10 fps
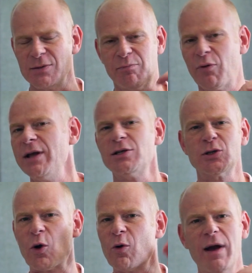
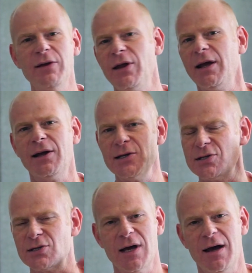brainstorm
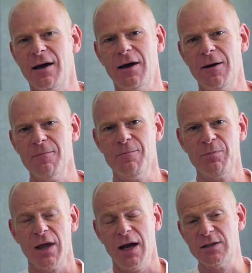ideas.
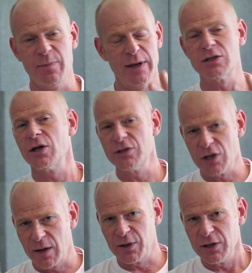It depends on the
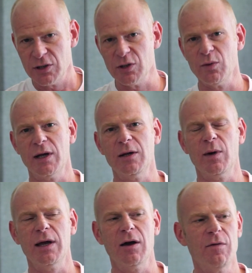job that you do
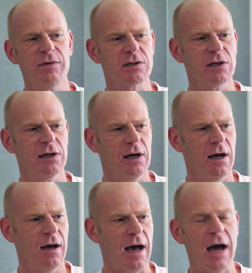anyway, obviously.
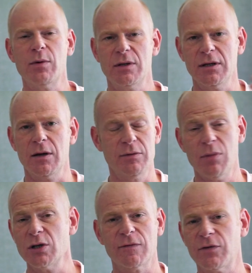
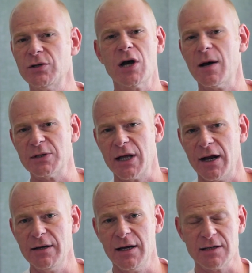Most of the jobs that
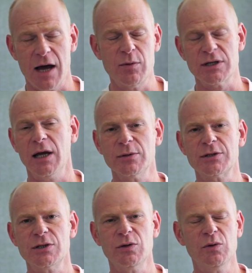I did, I was able
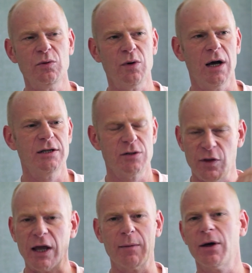to do to
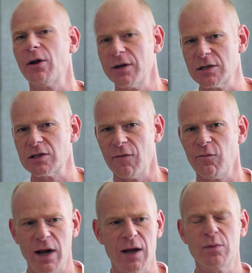think about other
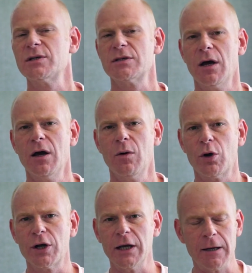stuff while I was
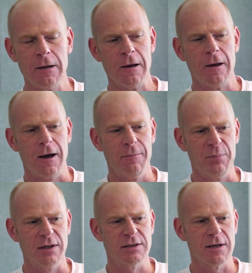working.
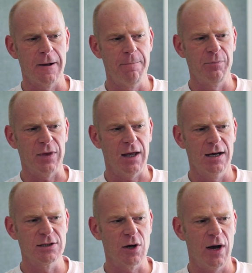But
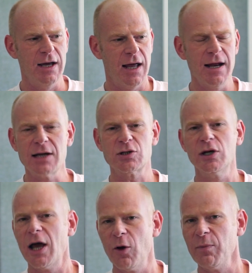so it
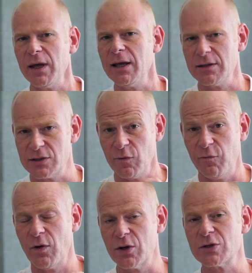actually helped me to
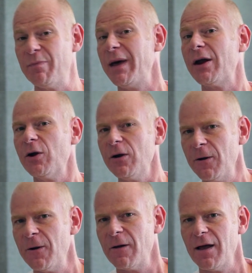focus better
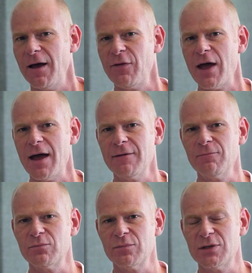
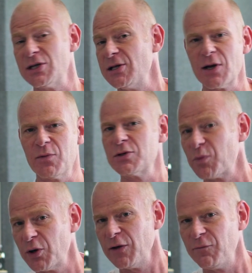than since I
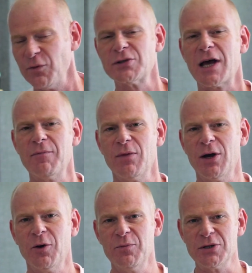was working full-time
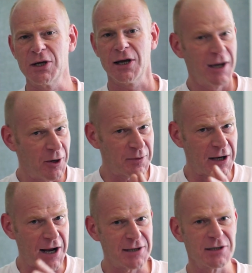on music. I hope
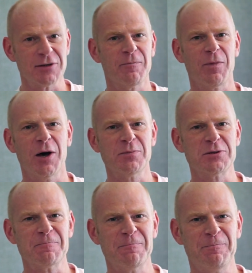that answer helps.